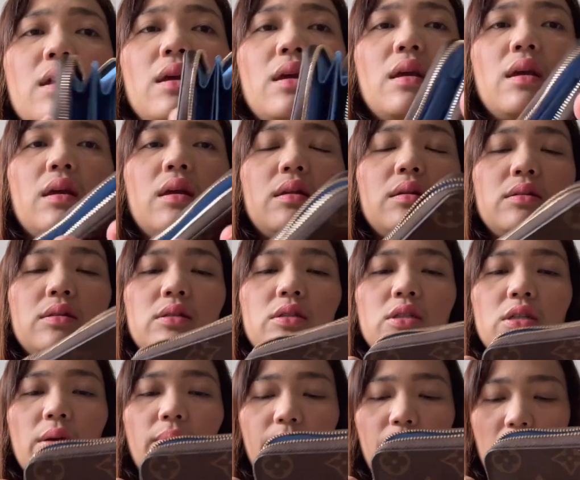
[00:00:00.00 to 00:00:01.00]
in
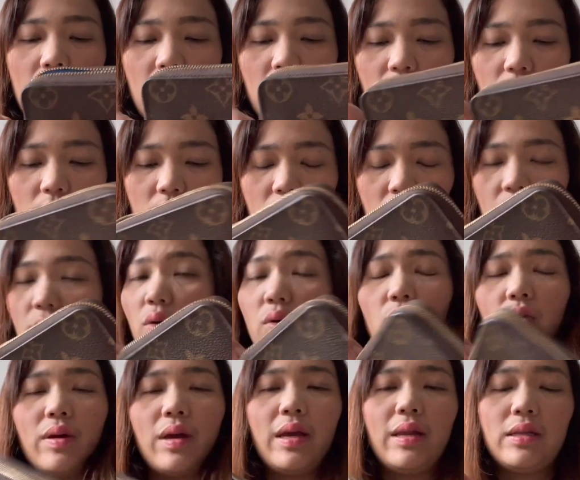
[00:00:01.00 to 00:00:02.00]
Japan. No,
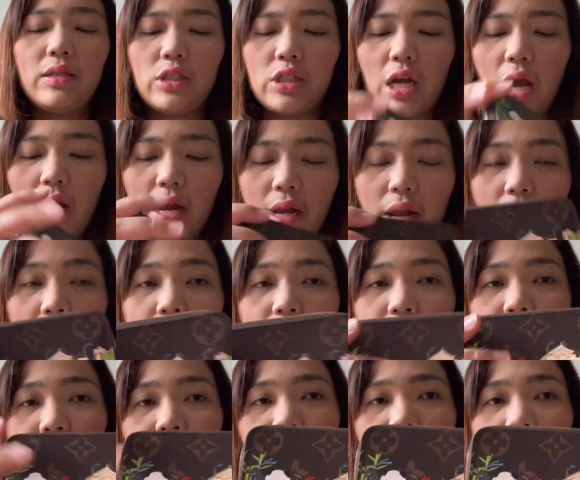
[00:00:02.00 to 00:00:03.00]
in China.
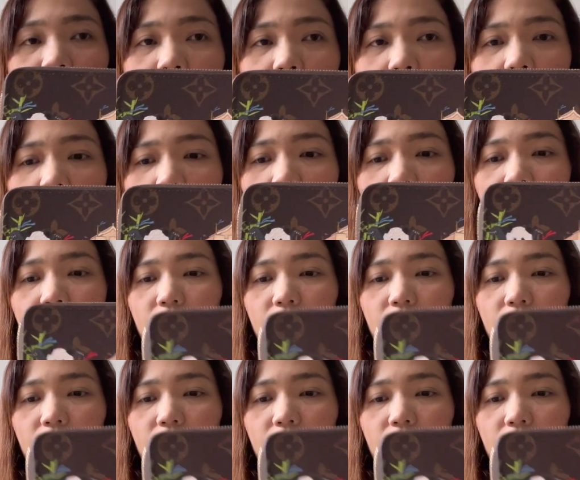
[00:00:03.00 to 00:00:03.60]
Yeah.